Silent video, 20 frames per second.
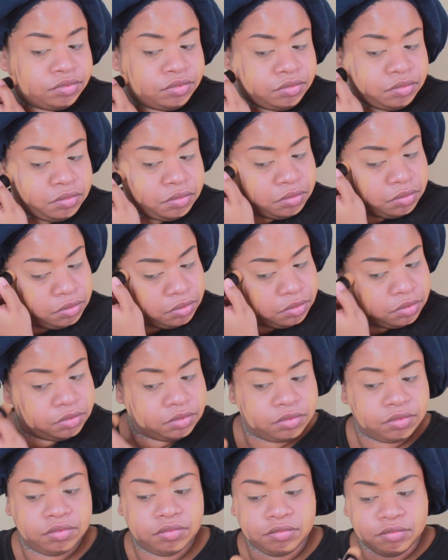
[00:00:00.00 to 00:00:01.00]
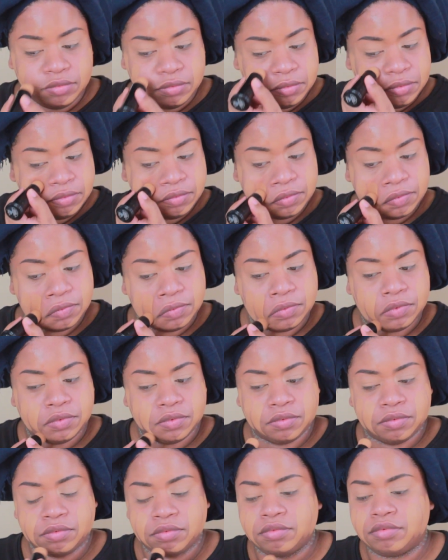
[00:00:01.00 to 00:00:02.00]

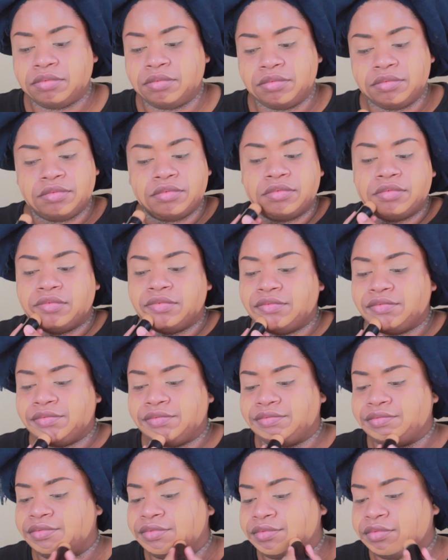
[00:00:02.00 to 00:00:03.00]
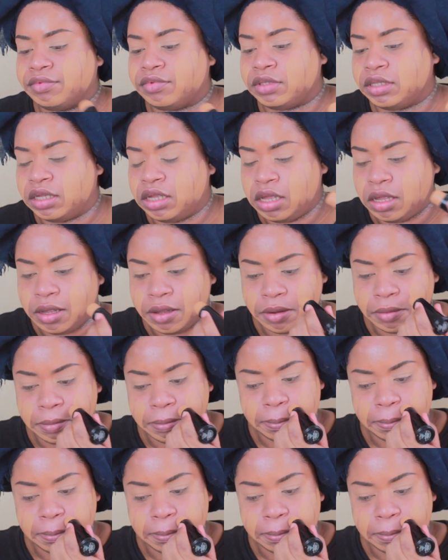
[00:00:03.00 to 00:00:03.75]
[no speech]